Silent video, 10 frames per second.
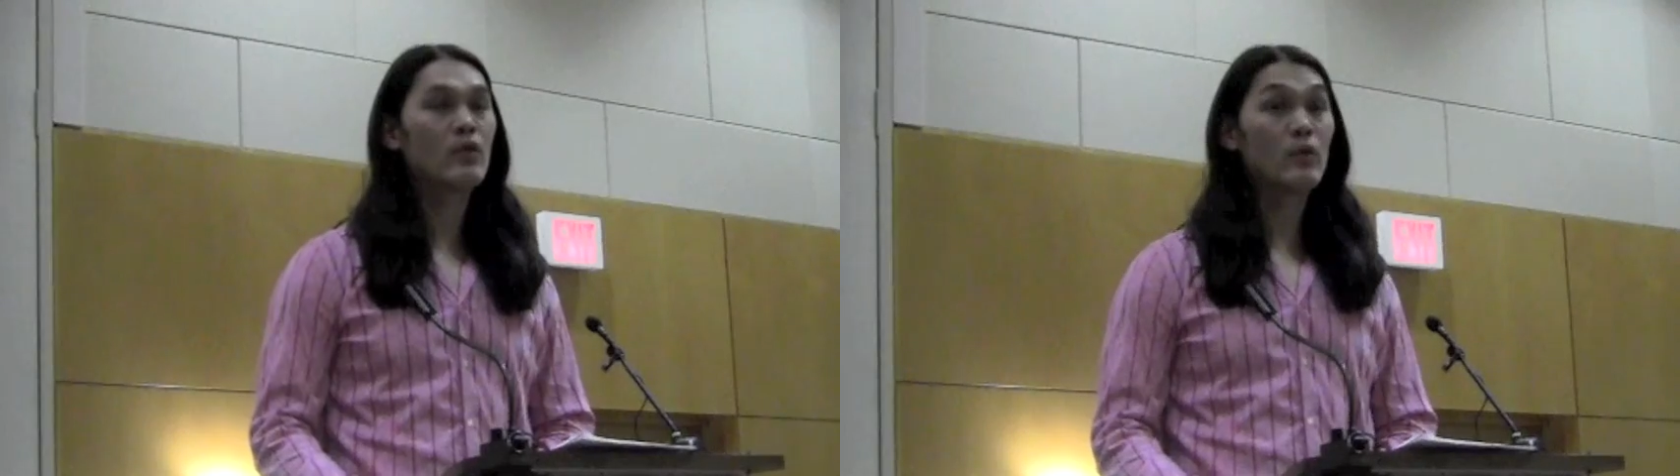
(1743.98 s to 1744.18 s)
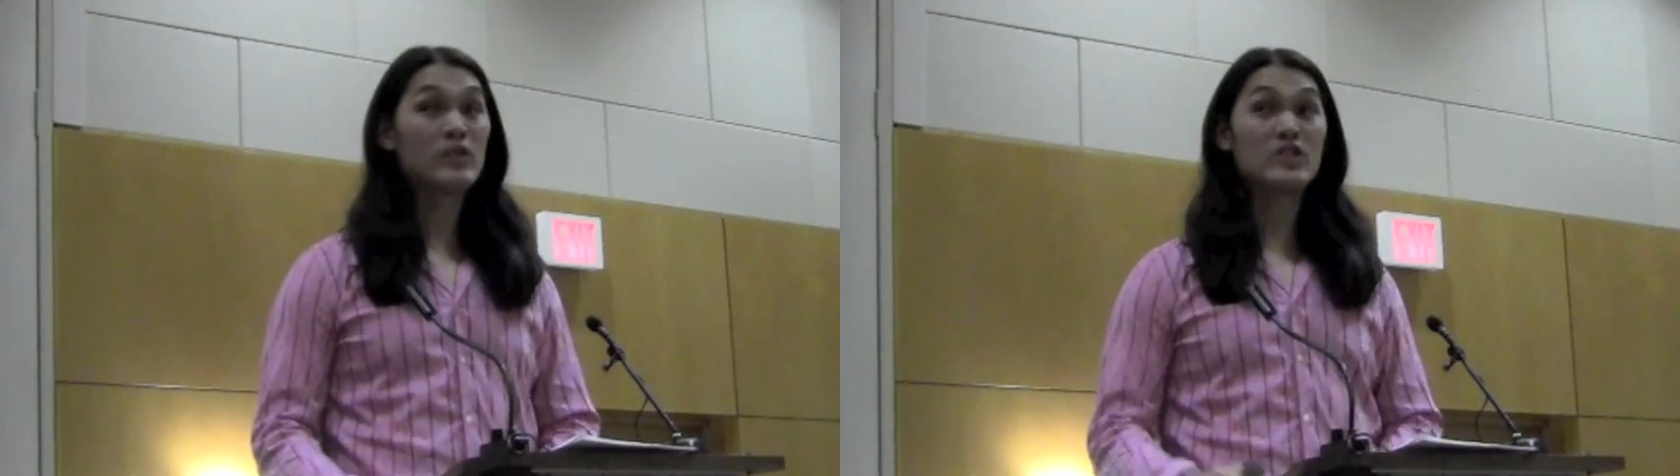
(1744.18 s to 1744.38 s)

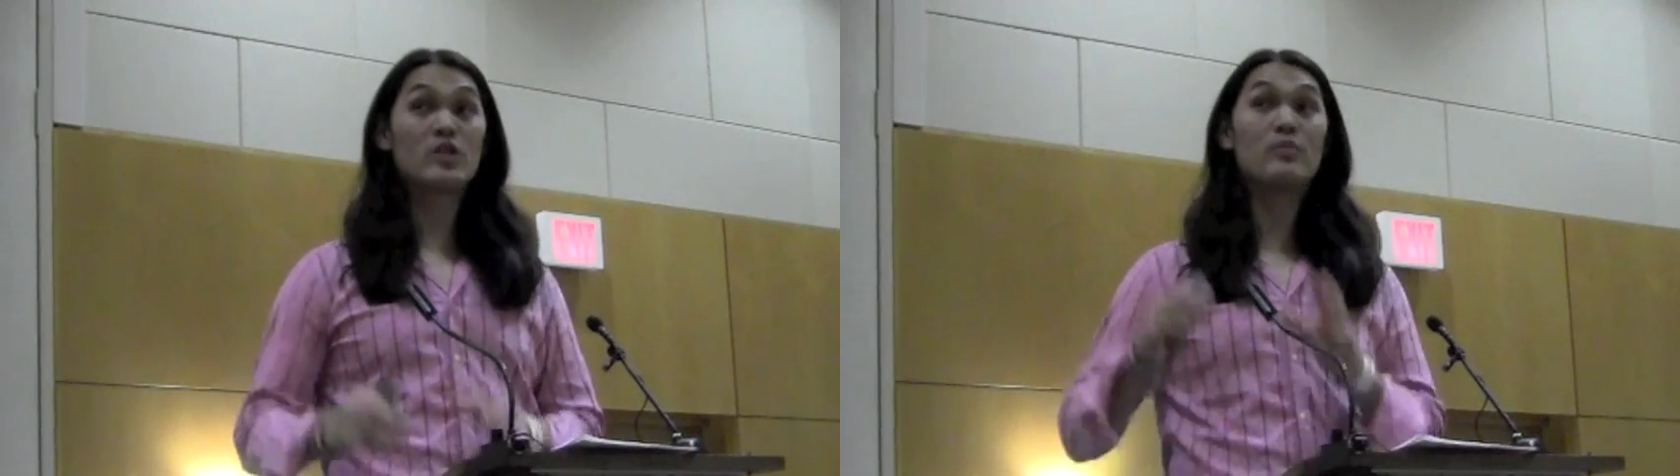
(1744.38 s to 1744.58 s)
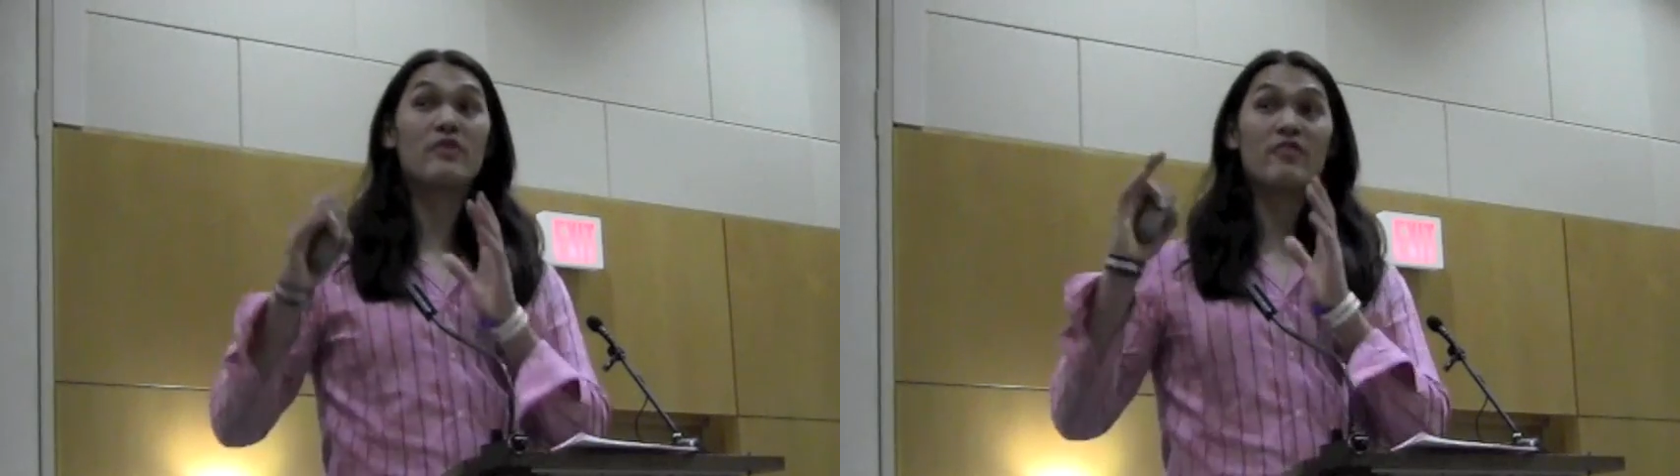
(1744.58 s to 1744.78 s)
when we
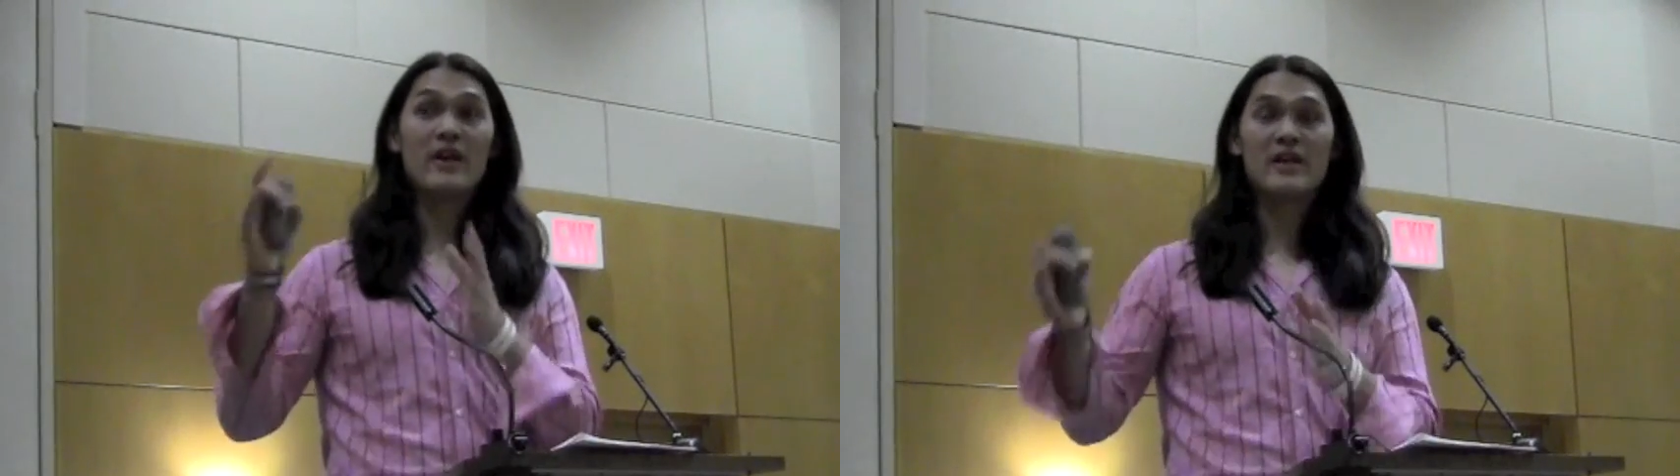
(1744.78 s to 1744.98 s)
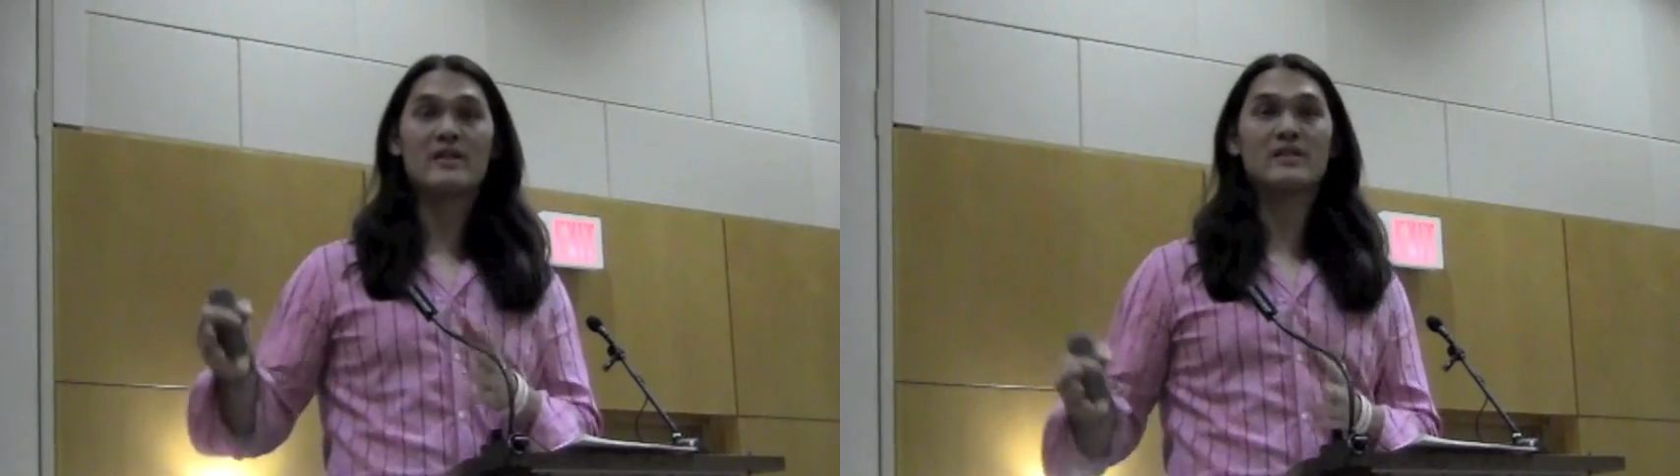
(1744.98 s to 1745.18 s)
should be
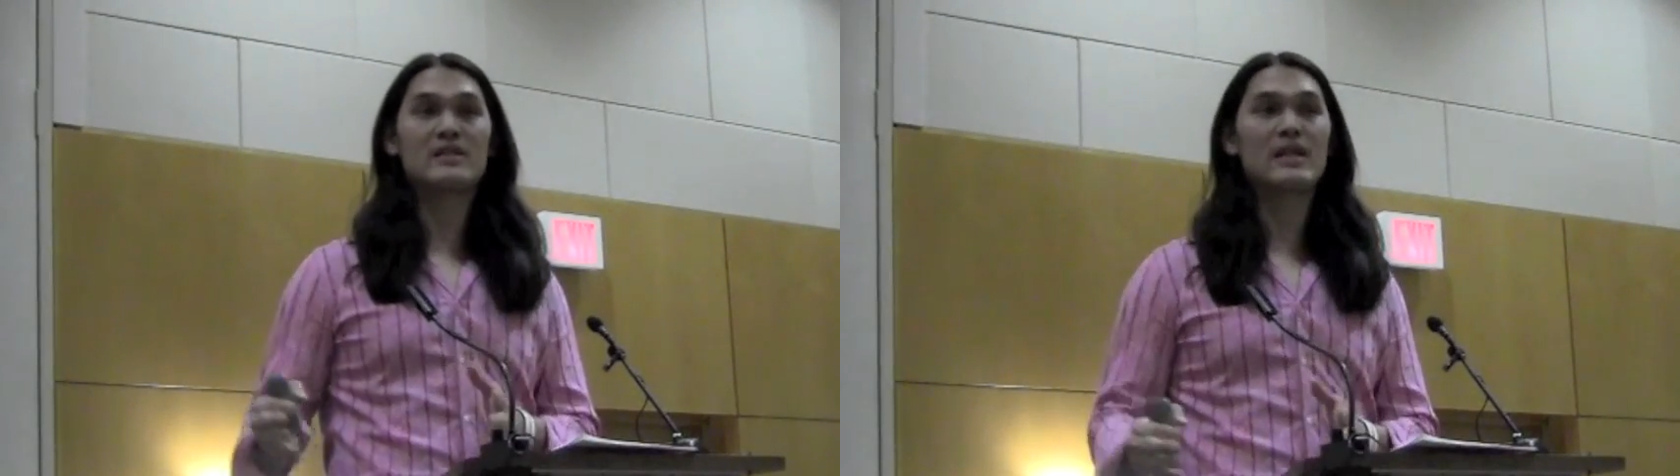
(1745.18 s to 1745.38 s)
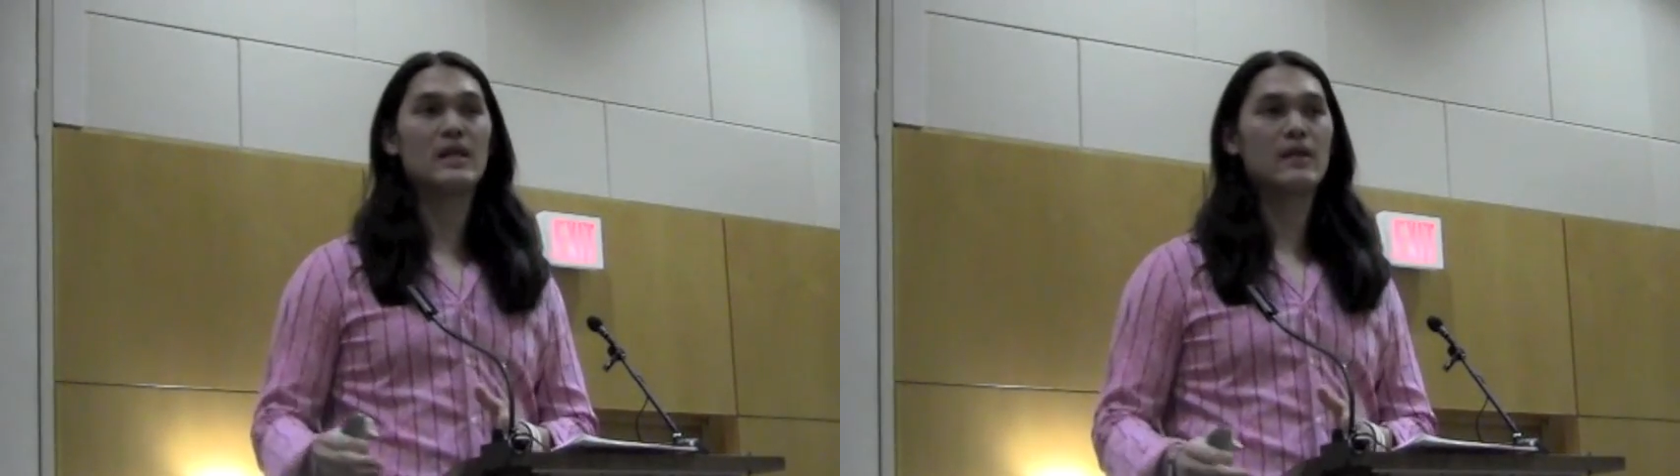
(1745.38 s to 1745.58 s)
fighting the
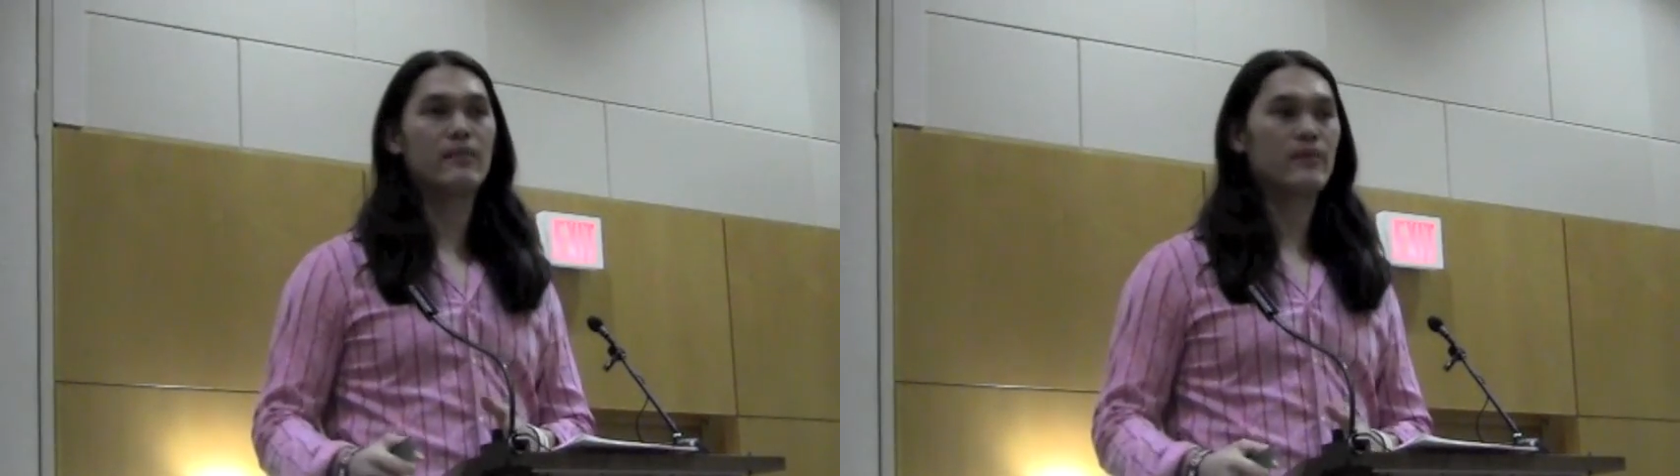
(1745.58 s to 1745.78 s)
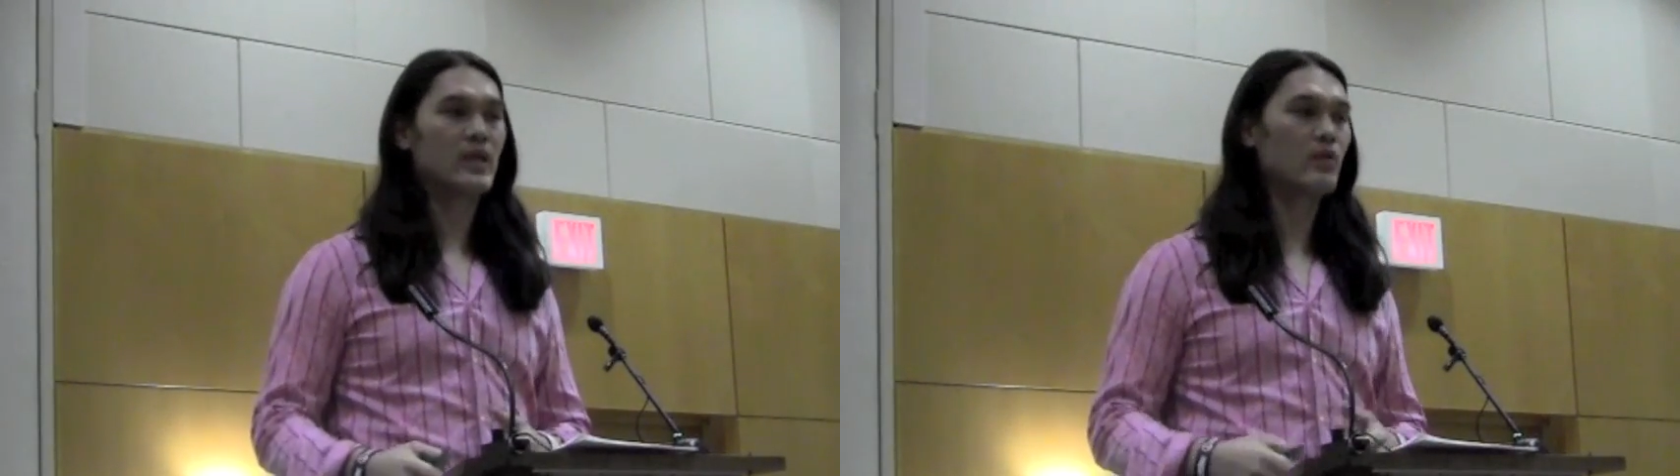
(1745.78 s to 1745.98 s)
state,